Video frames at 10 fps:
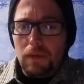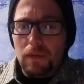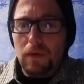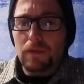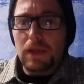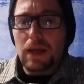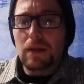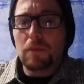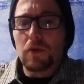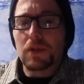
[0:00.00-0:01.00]

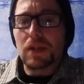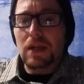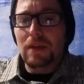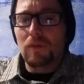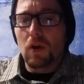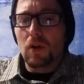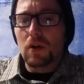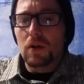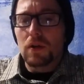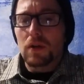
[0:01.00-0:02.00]
13 most
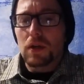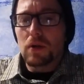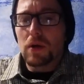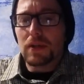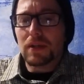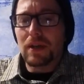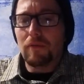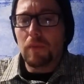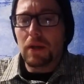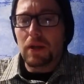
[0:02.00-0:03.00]
evil U.S.
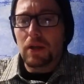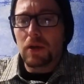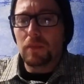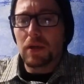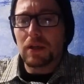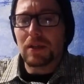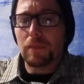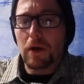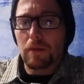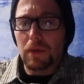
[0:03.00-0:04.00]
government human
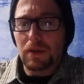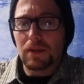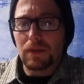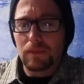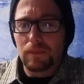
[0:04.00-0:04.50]
experiments.